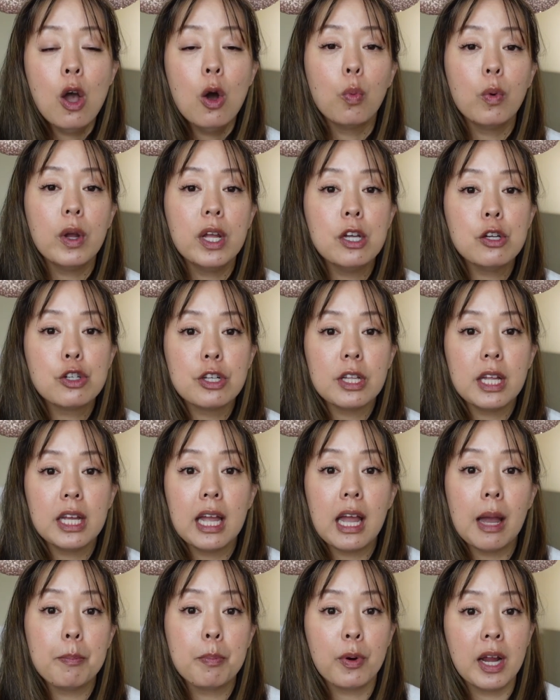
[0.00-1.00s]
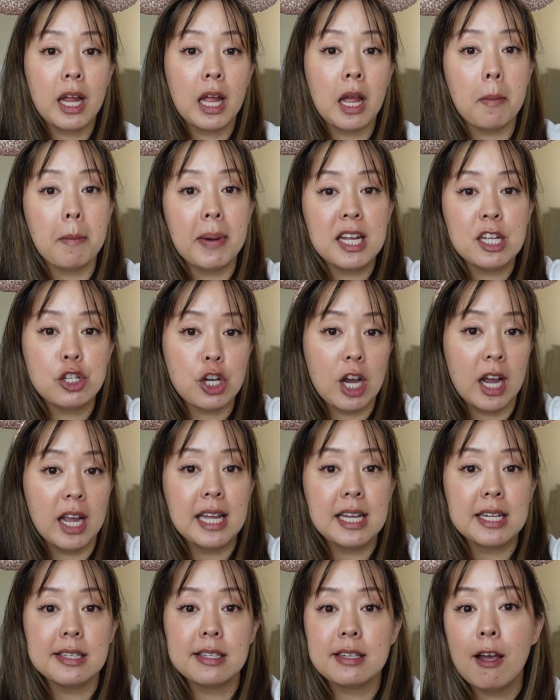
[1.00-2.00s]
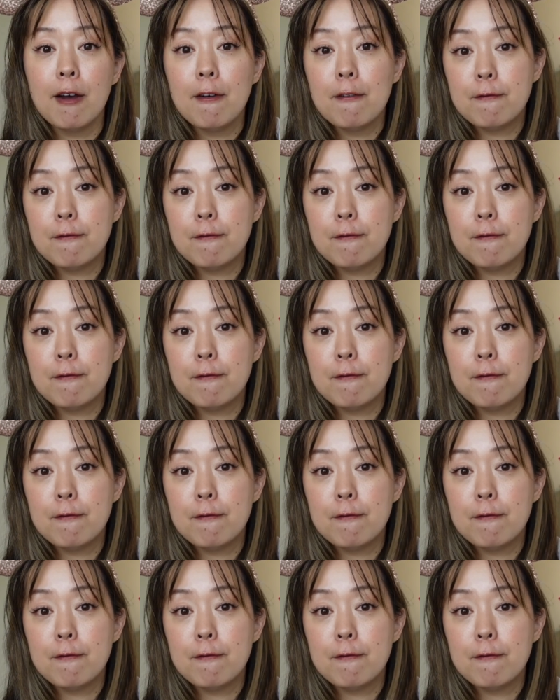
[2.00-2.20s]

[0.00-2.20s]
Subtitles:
We usually bring my giant